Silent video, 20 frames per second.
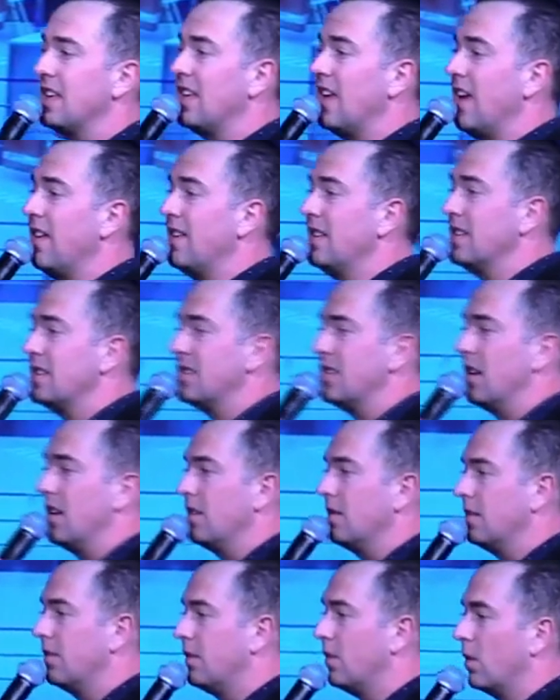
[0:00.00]
His Son
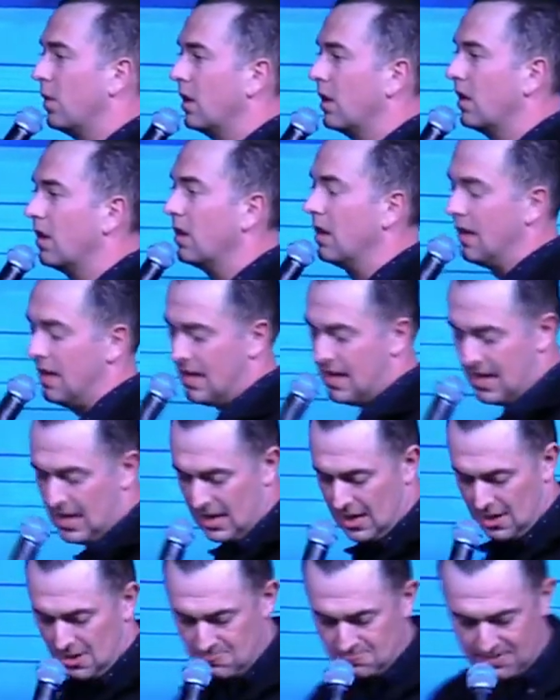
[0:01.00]
for.
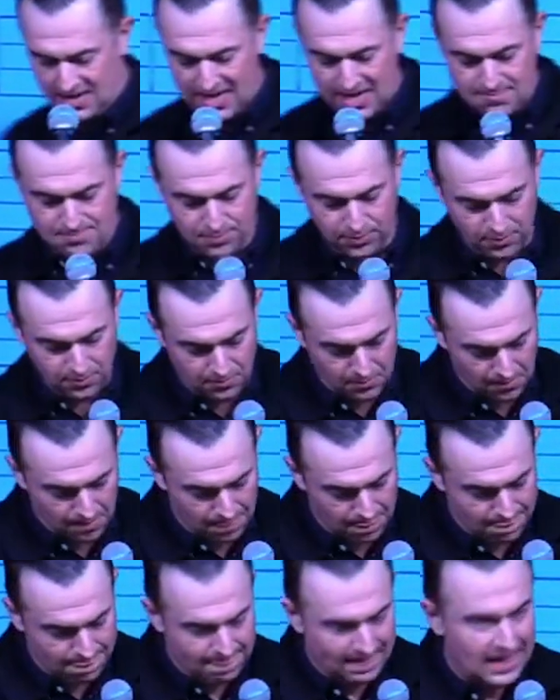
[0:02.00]
People.
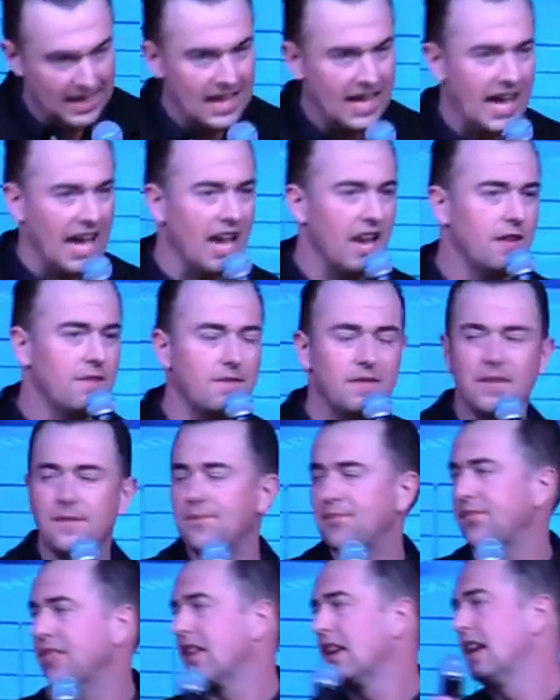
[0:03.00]
And
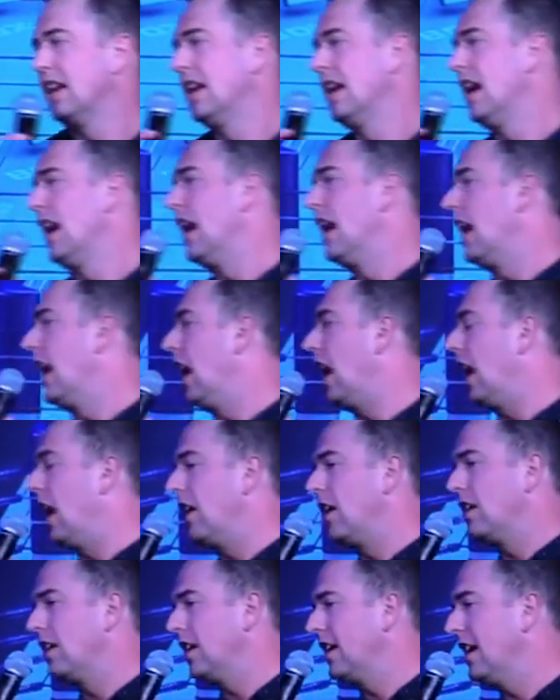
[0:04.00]

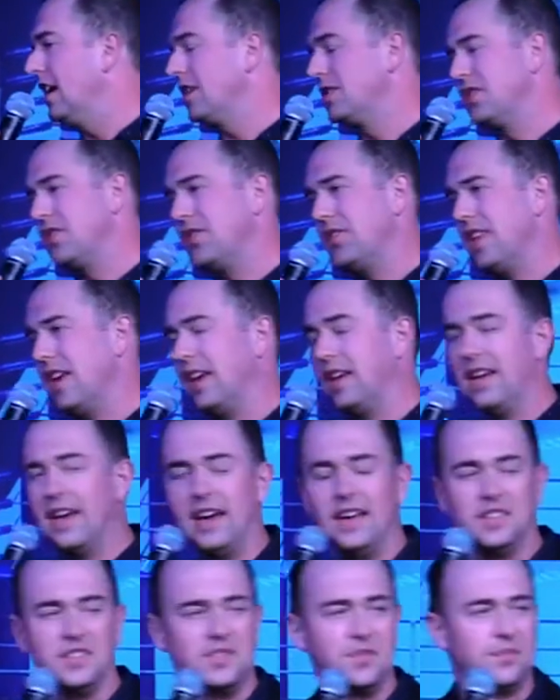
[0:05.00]
here's the thing,
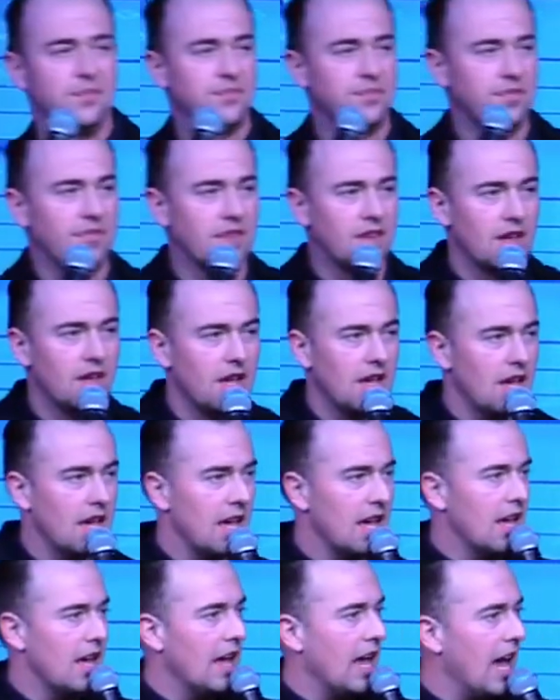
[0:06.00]
guys.
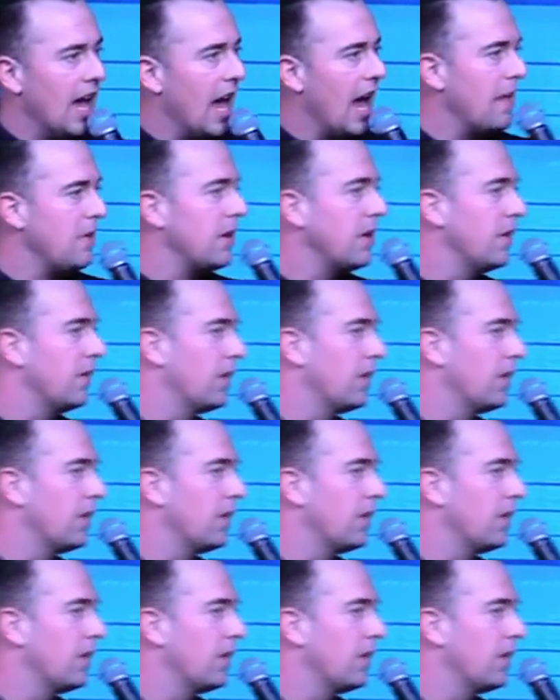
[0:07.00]
How many of you are